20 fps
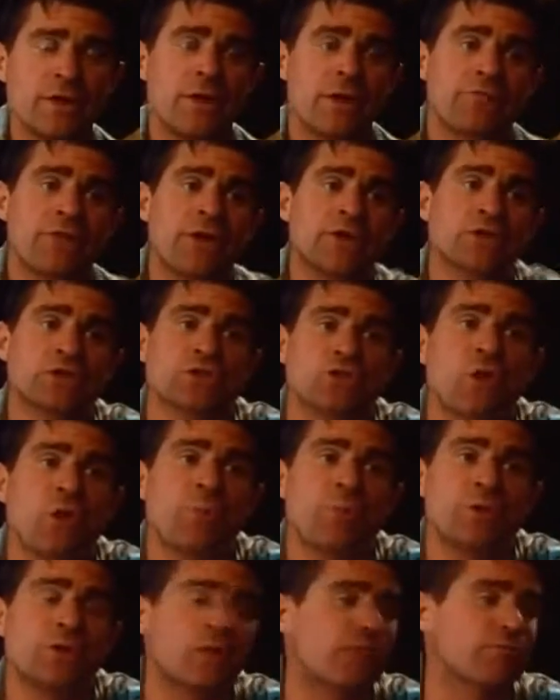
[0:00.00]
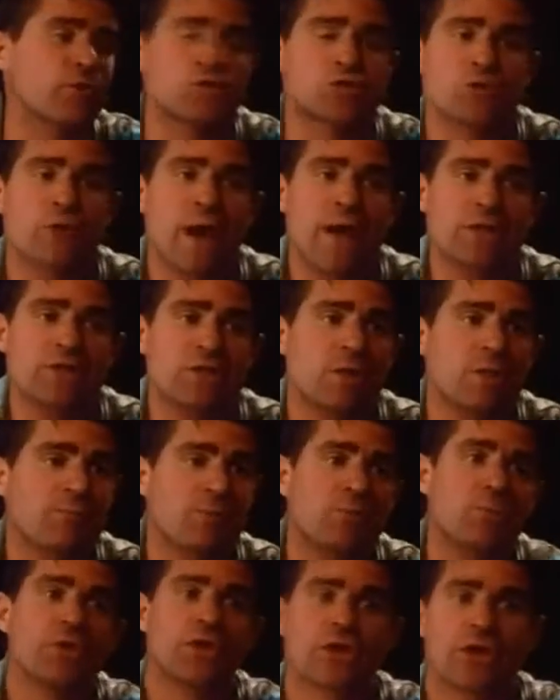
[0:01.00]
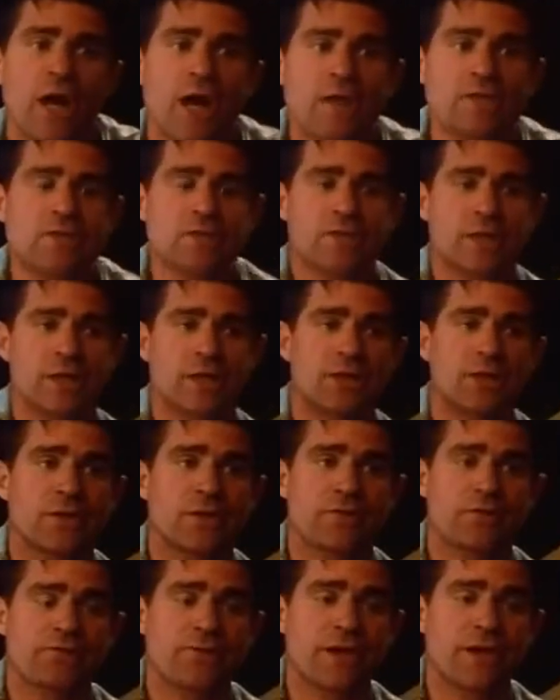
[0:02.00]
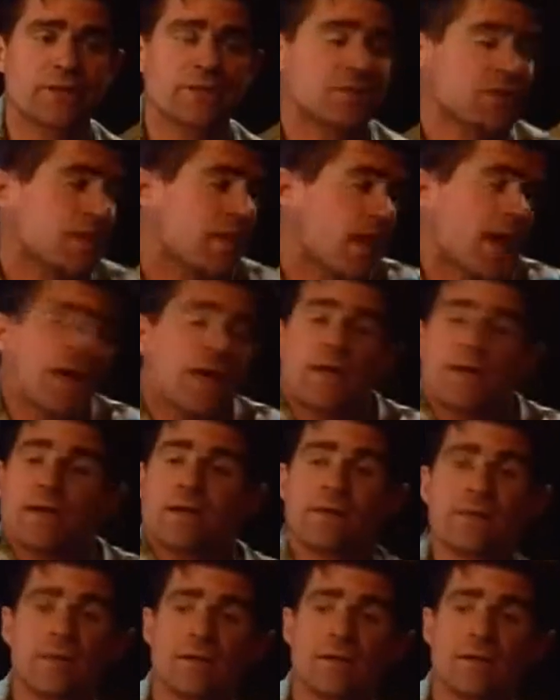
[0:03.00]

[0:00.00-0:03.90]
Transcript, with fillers: If they're stupid enough to try something with a gun sticking in their face, then hey,